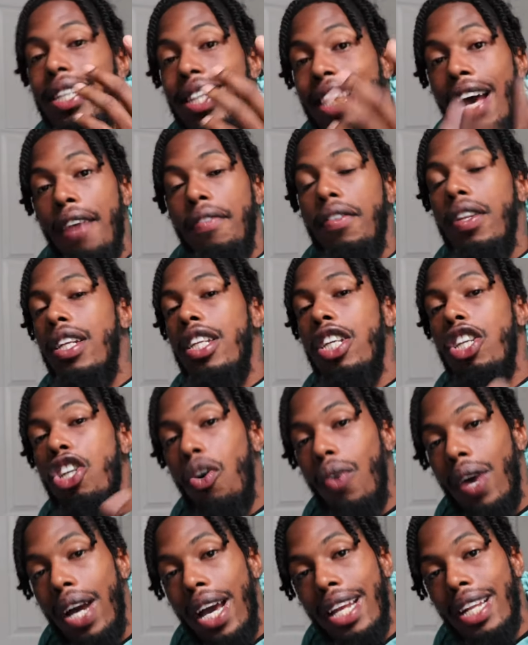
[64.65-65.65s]
Definitely
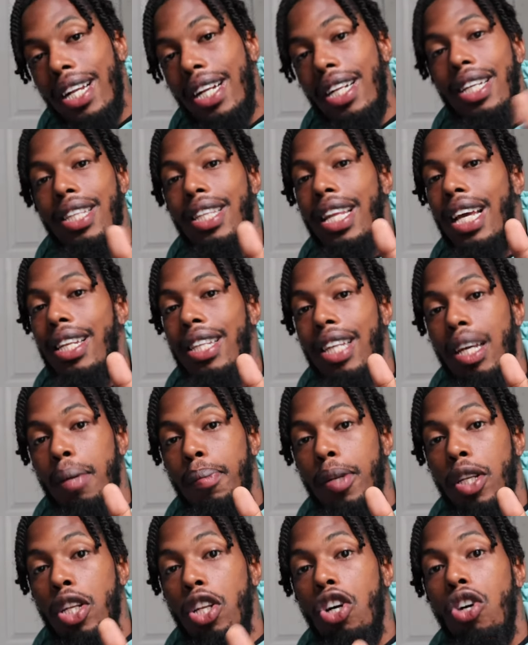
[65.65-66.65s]
go ahead and click that link
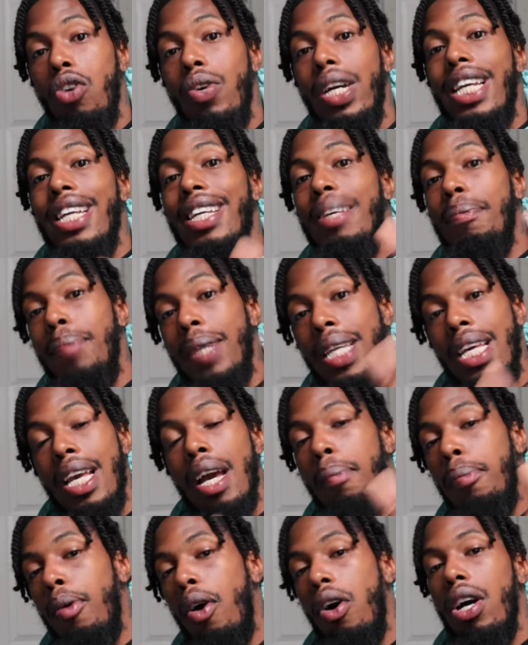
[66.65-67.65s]
below and be
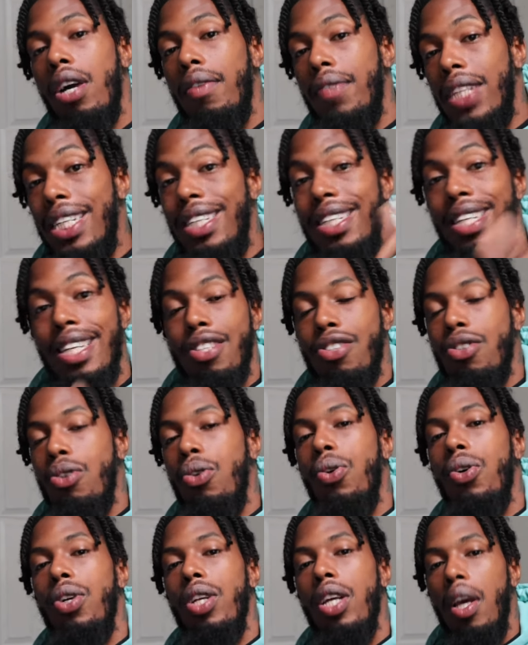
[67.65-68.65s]
a part of the
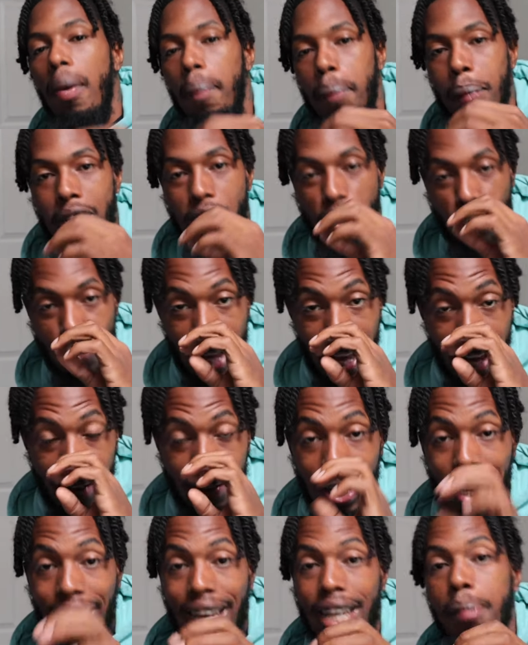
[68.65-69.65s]
Discord, because we
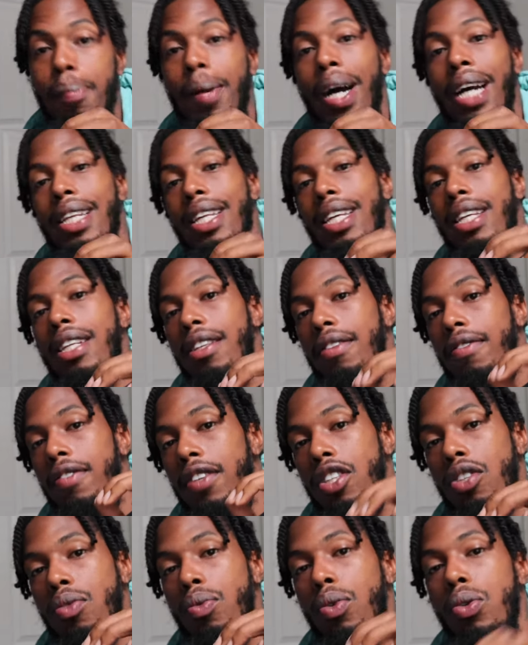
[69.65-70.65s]
have like-minded
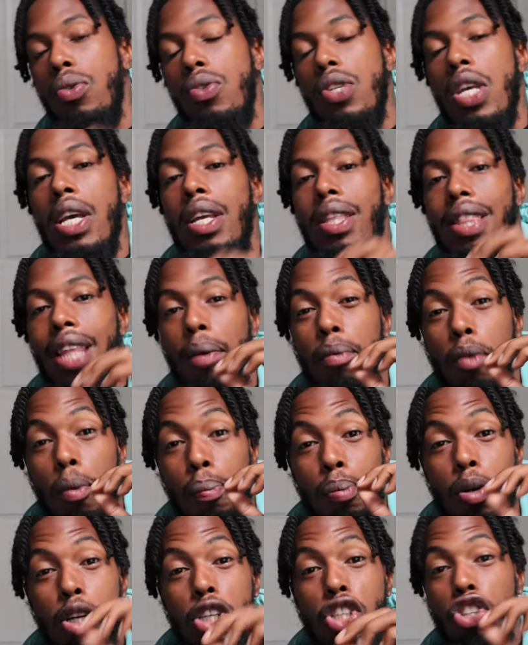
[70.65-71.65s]
individuals that will
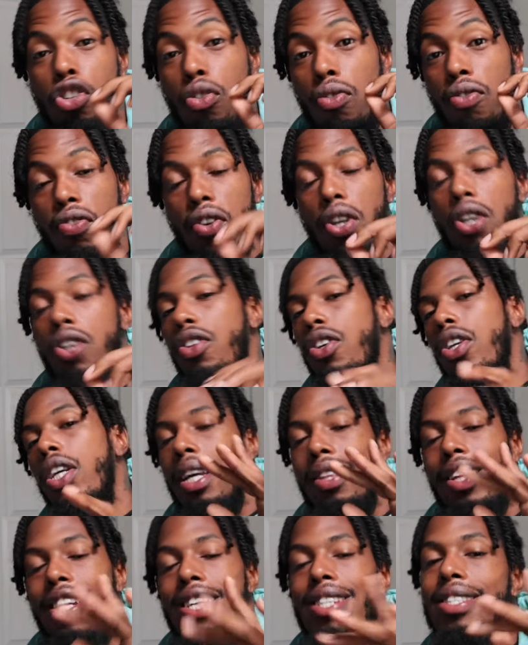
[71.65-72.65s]
push you further.
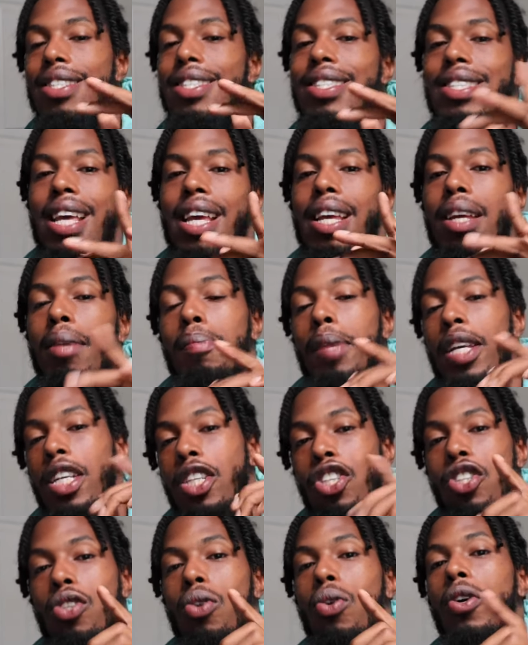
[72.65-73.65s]
Now, there's a saying, make
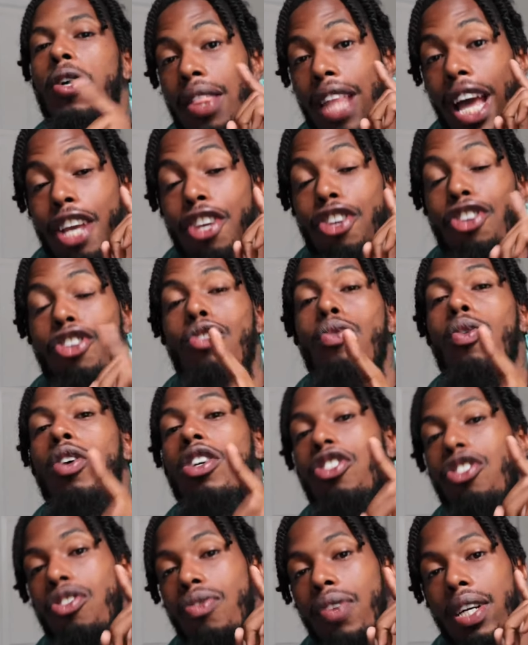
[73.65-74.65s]
sure that you
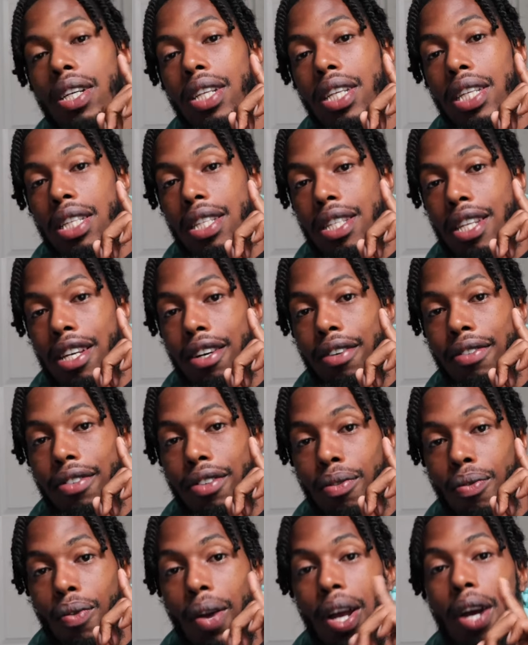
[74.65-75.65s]
are surrounding yourselves
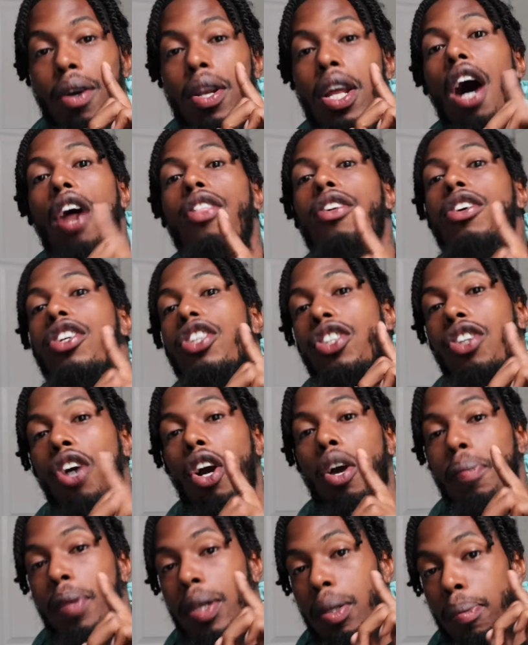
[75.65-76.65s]
around other
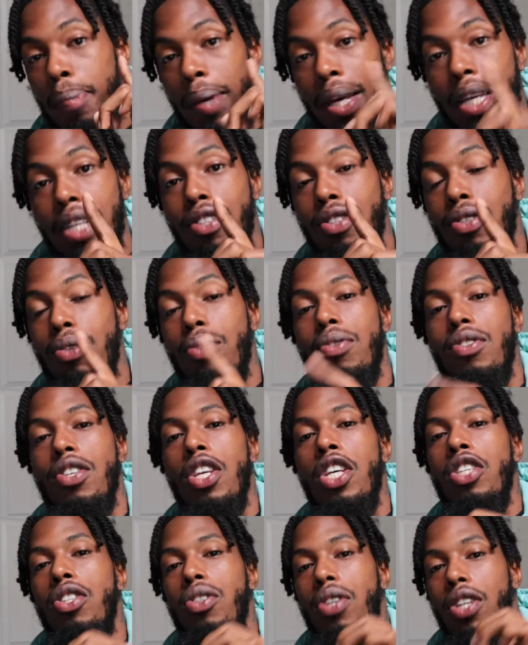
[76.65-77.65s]
sharpened pencils
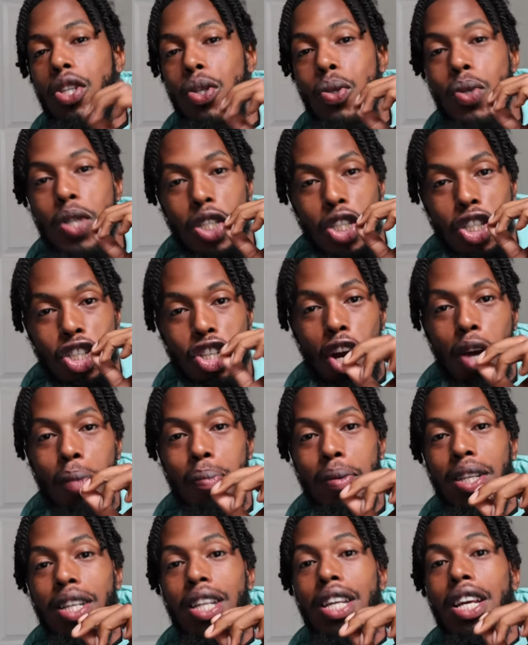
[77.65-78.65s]
so that you can
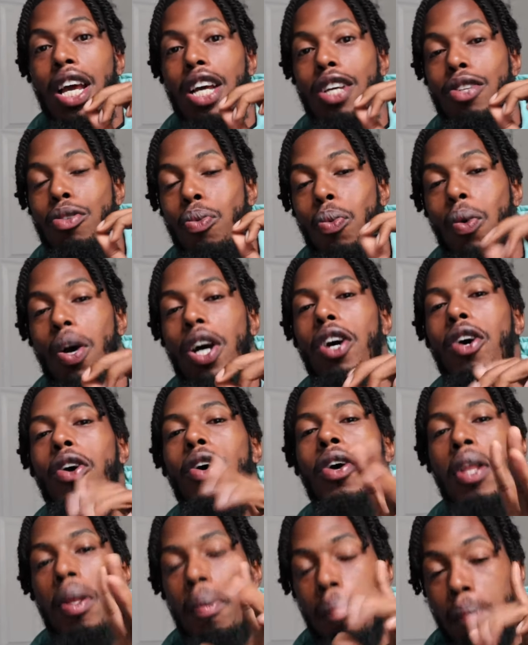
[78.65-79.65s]
sharpen as
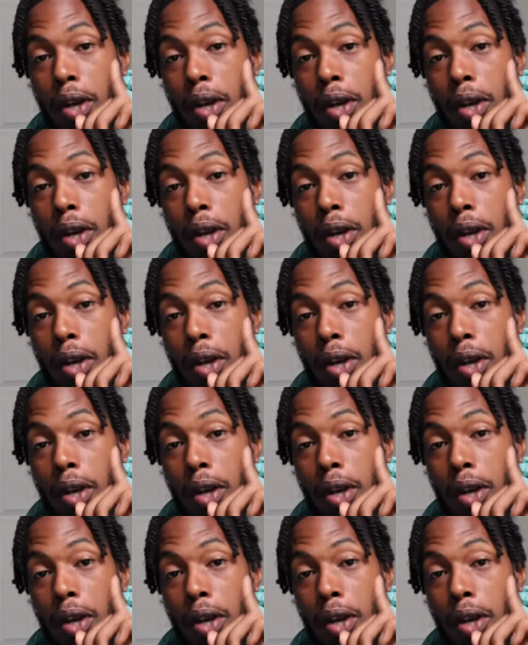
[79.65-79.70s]
well.